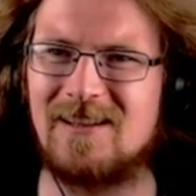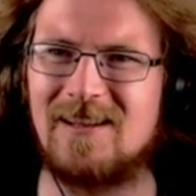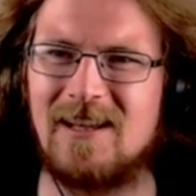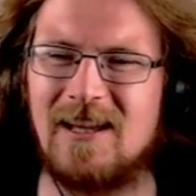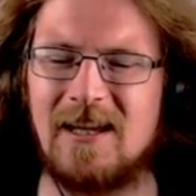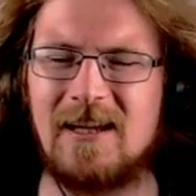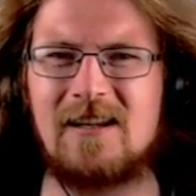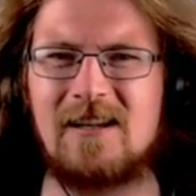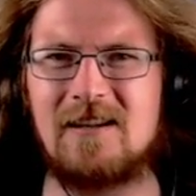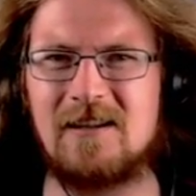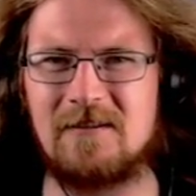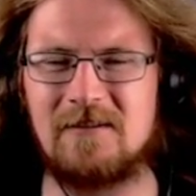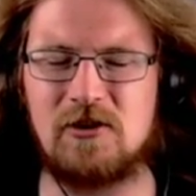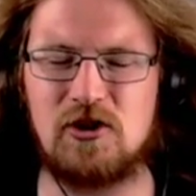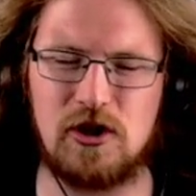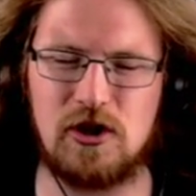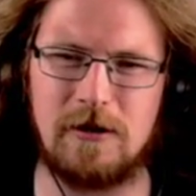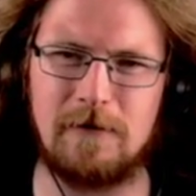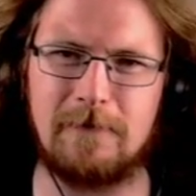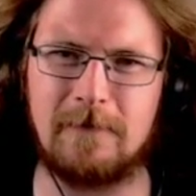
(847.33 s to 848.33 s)
It can
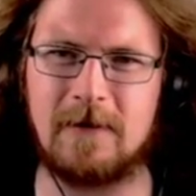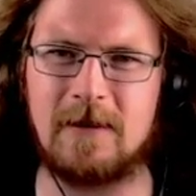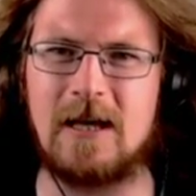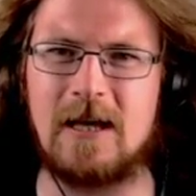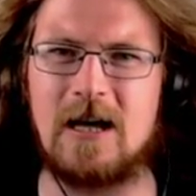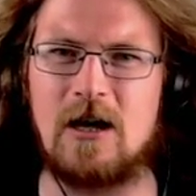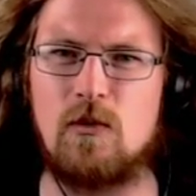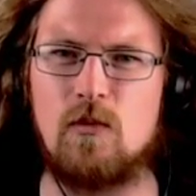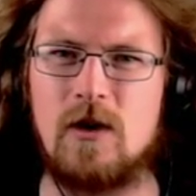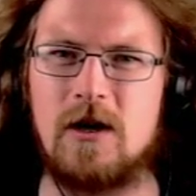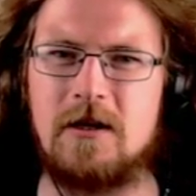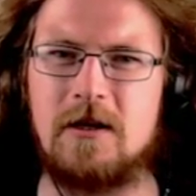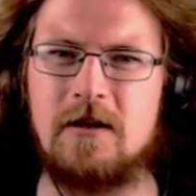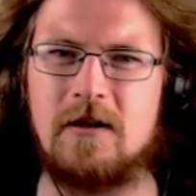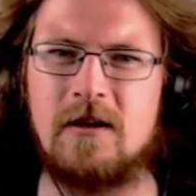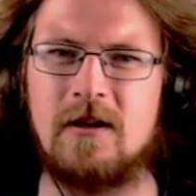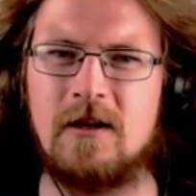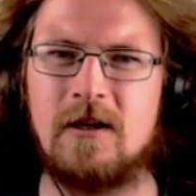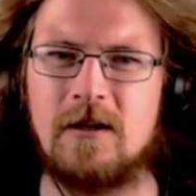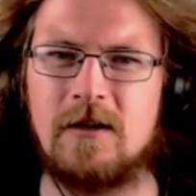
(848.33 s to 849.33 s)
shift that away.
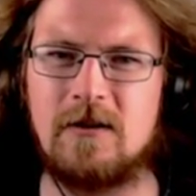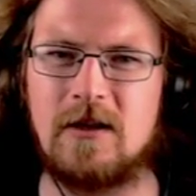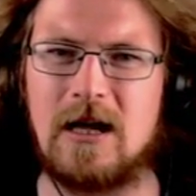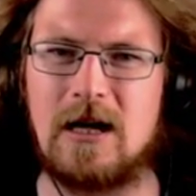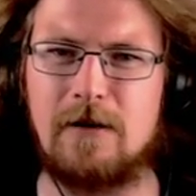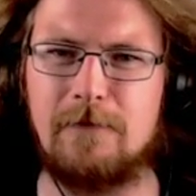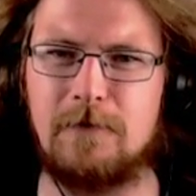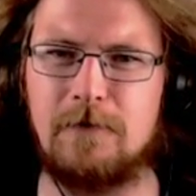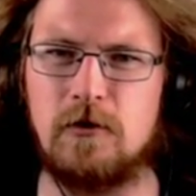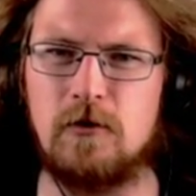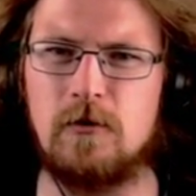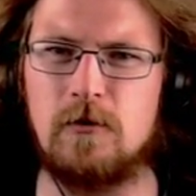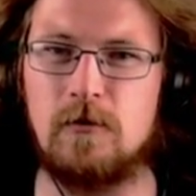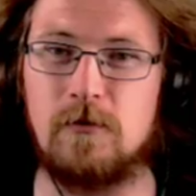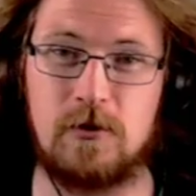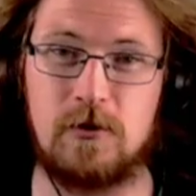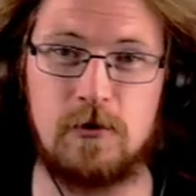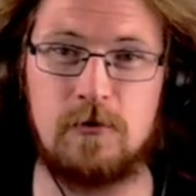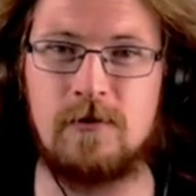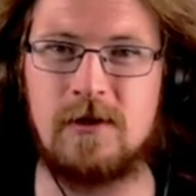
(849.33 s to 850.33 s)
Now, if you
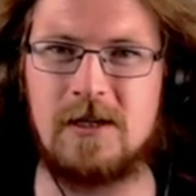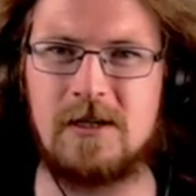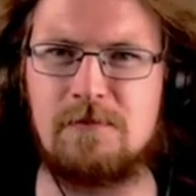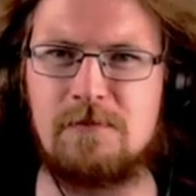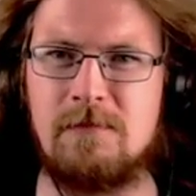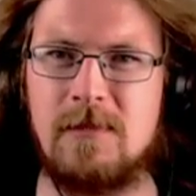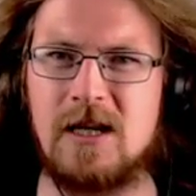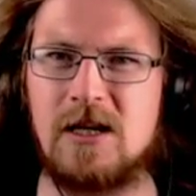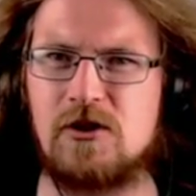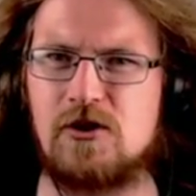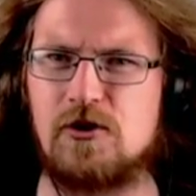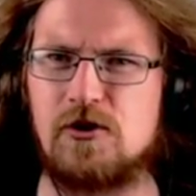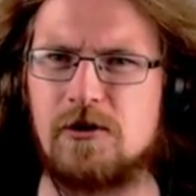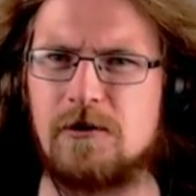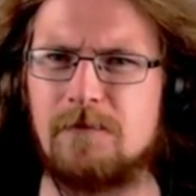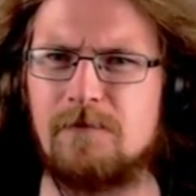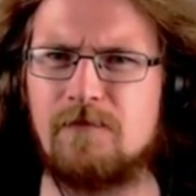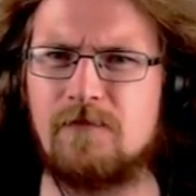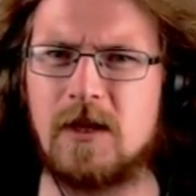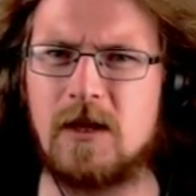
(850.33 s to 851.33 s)
do this mixture,
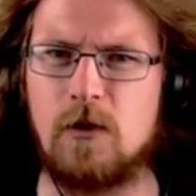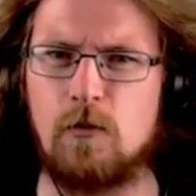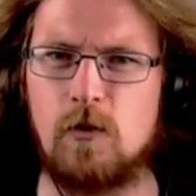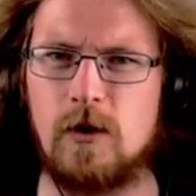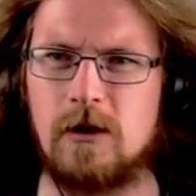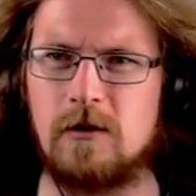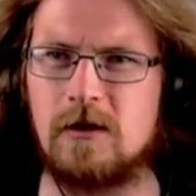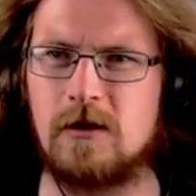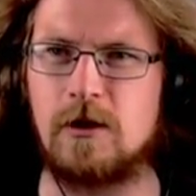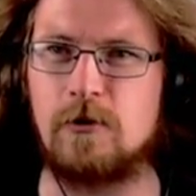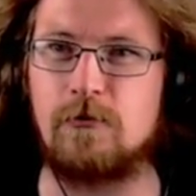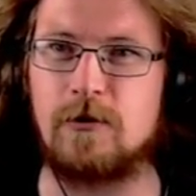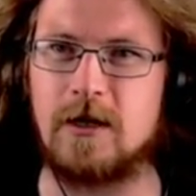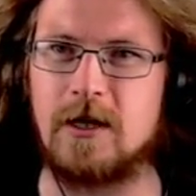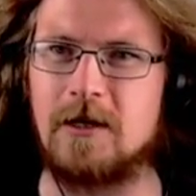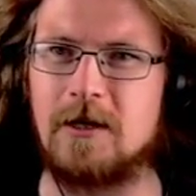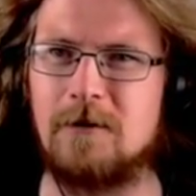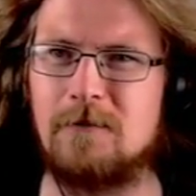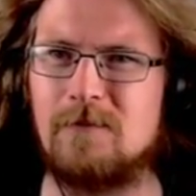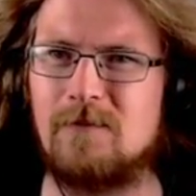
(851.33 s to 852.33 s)
it will
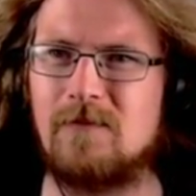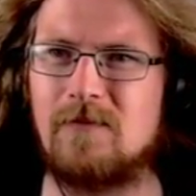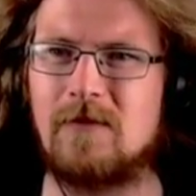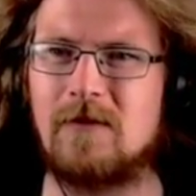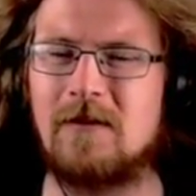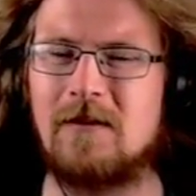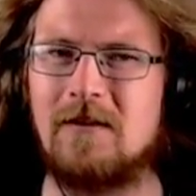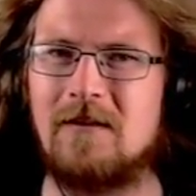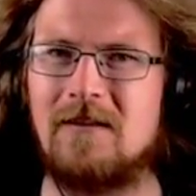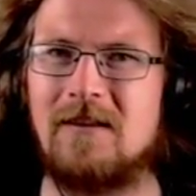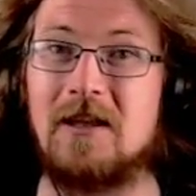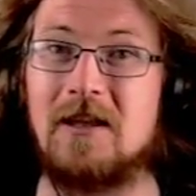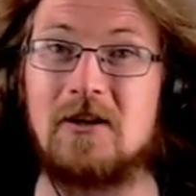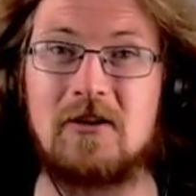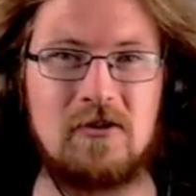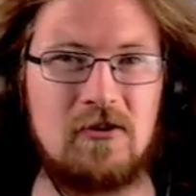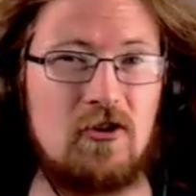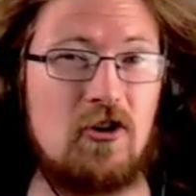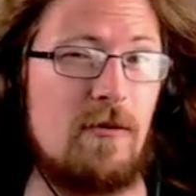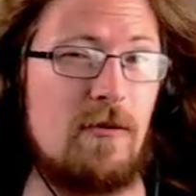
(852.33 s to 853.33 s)
create, in a
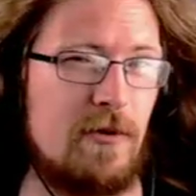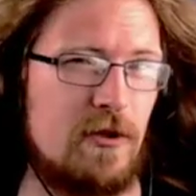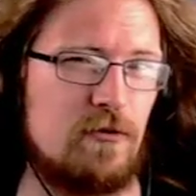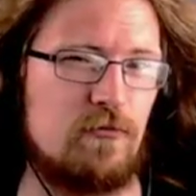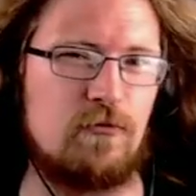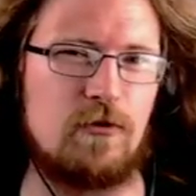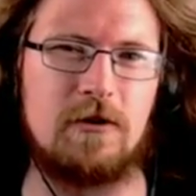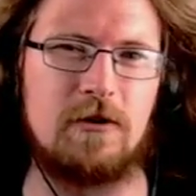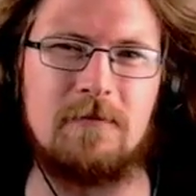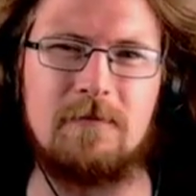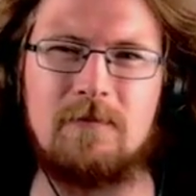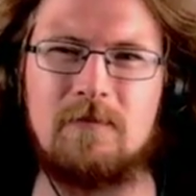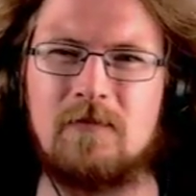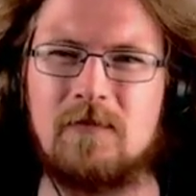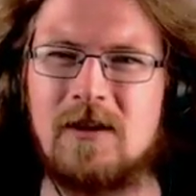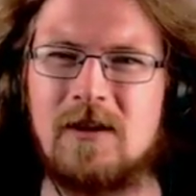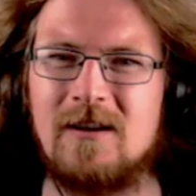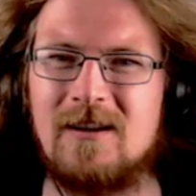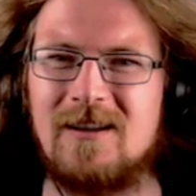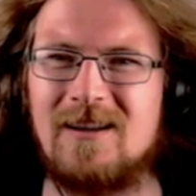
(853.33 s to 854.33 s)
normal run,
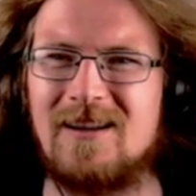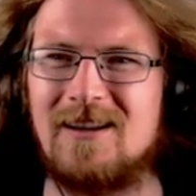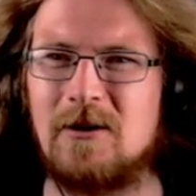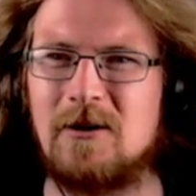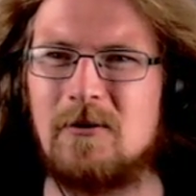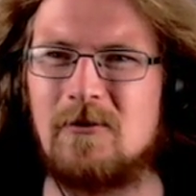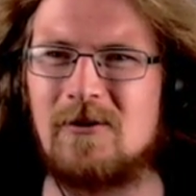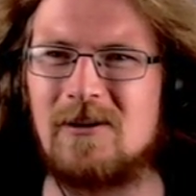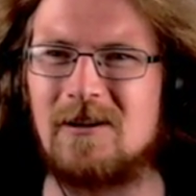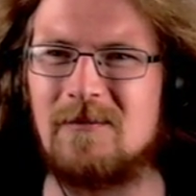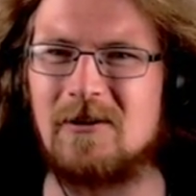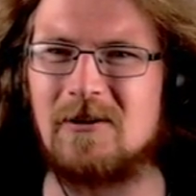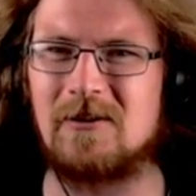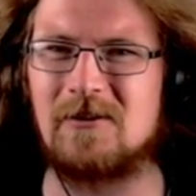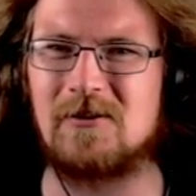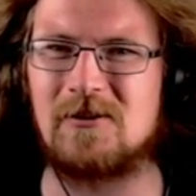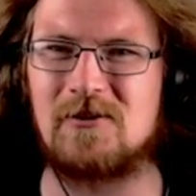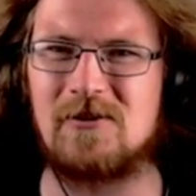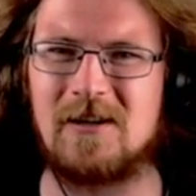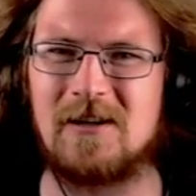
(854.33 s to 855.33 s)
where I'm not
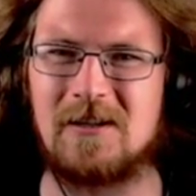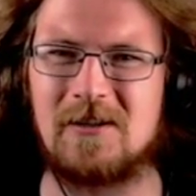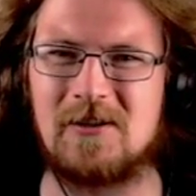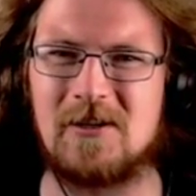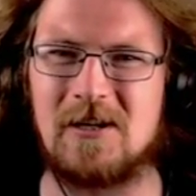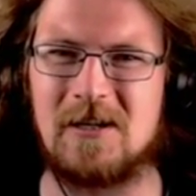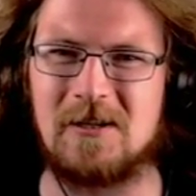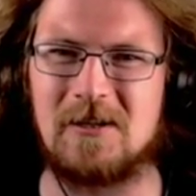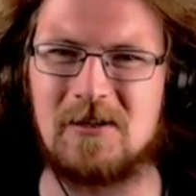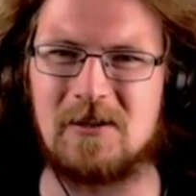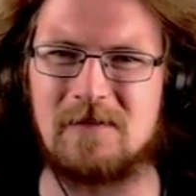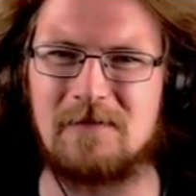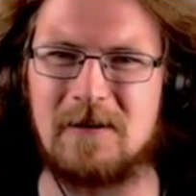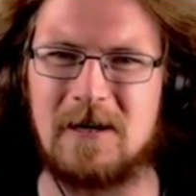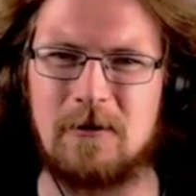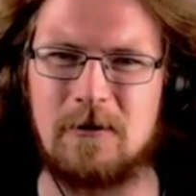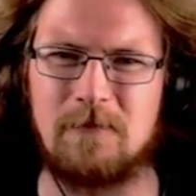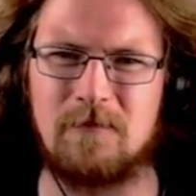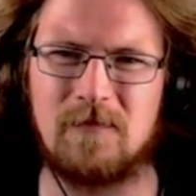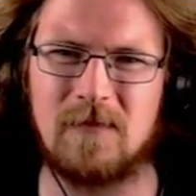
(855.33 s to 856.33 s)
just trying to science stuff
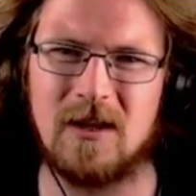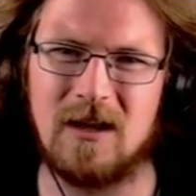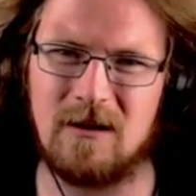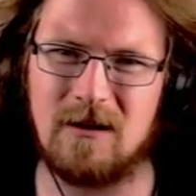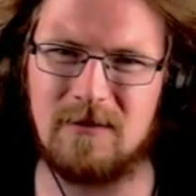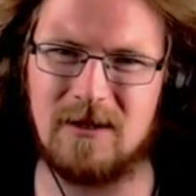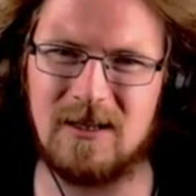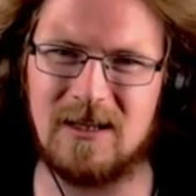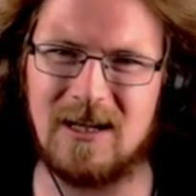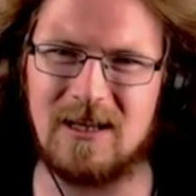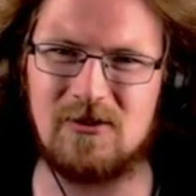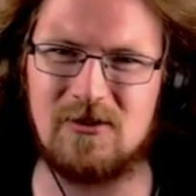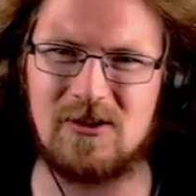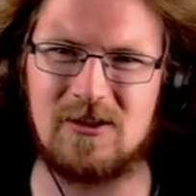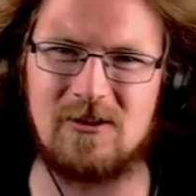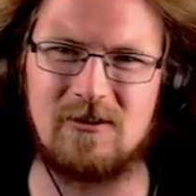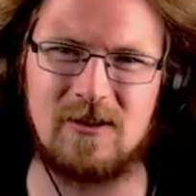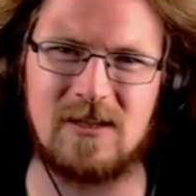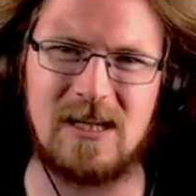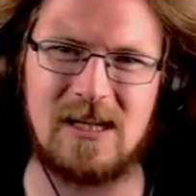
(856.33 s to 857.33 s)
out. I mean, that just
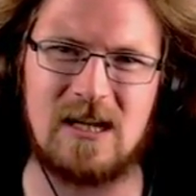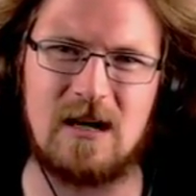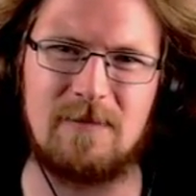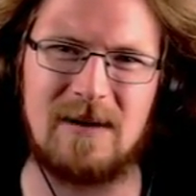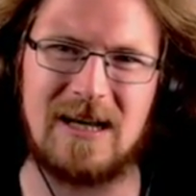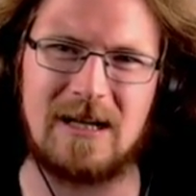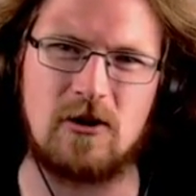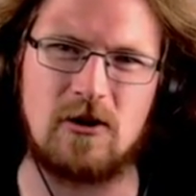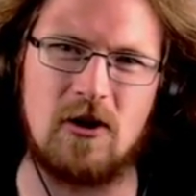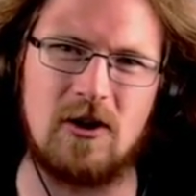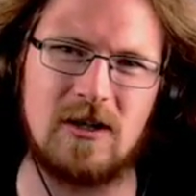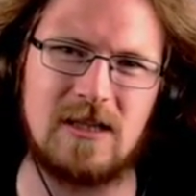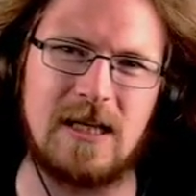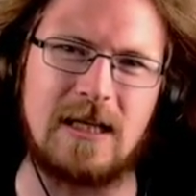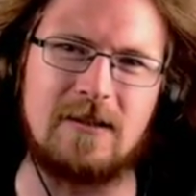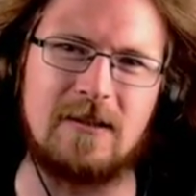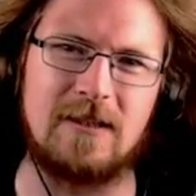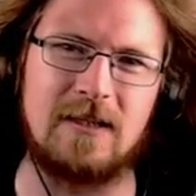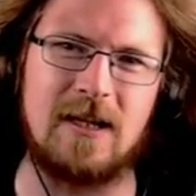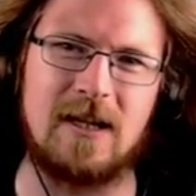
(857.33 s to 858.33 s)
looks like a bad
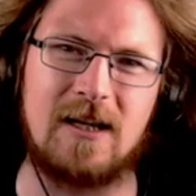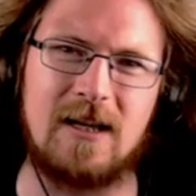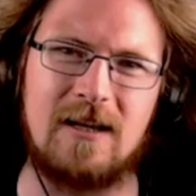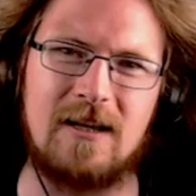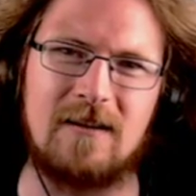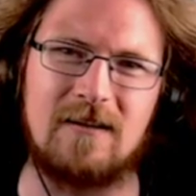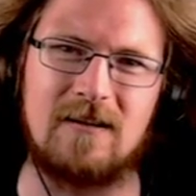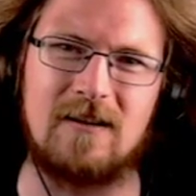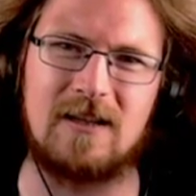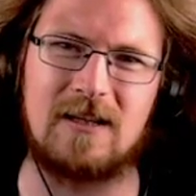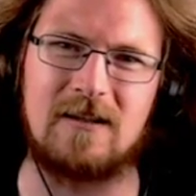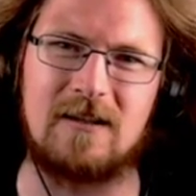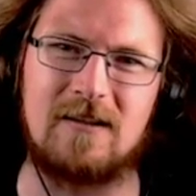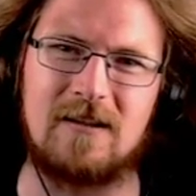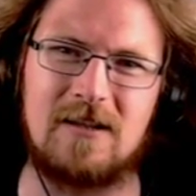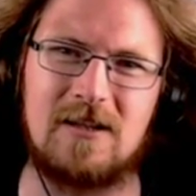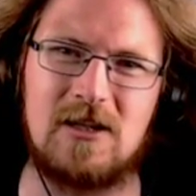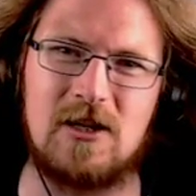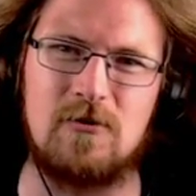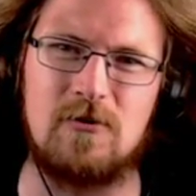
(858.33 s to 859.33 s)
cocktail you get at like
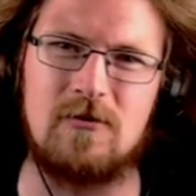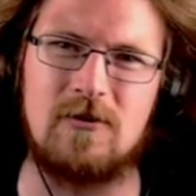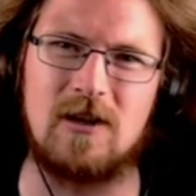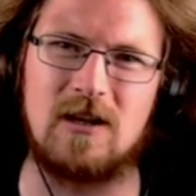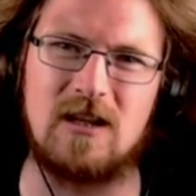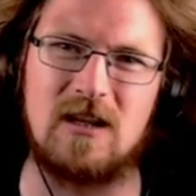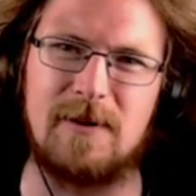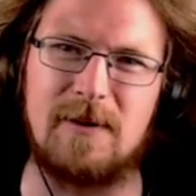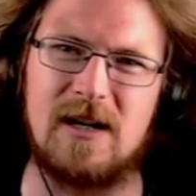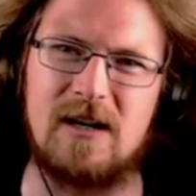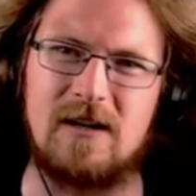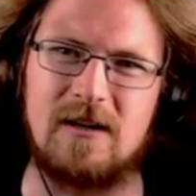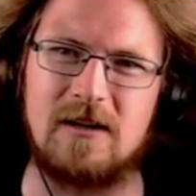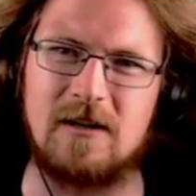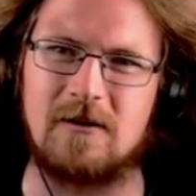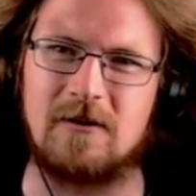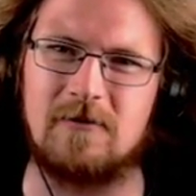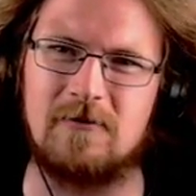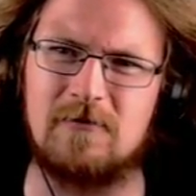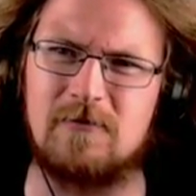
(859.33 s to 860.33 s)
a $2 bar, you
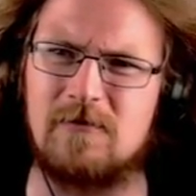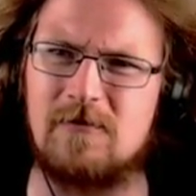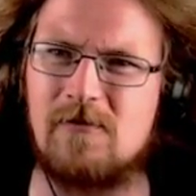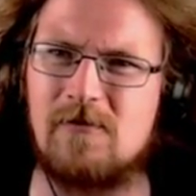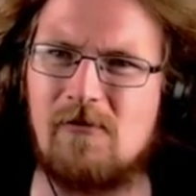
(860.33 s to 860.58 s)
know?